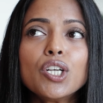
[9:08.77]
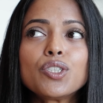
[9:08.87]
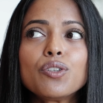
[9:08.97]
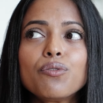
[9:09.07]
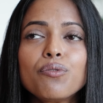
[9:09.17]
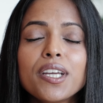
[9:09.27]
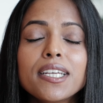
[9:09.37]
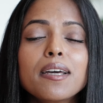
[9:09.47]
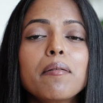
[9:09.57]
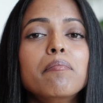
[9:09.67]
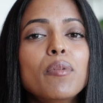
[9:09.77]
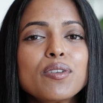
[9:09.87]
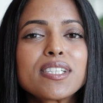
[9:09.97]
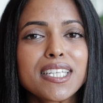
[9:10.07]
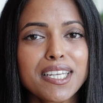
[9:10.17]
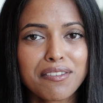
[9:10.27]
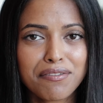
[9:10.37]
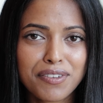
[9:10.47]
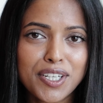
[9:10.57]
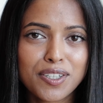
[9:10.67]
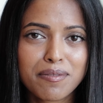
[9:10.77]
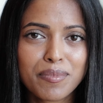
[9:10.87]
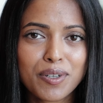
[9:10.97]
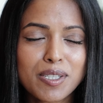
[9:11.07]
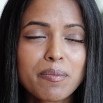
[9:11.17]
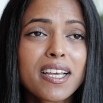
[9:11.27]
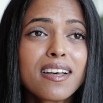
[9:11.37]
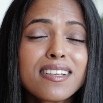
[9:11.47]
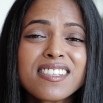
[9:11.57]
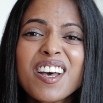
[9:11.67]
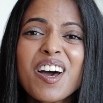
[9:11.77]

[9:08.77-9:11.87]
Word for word: to read mostly fiction books because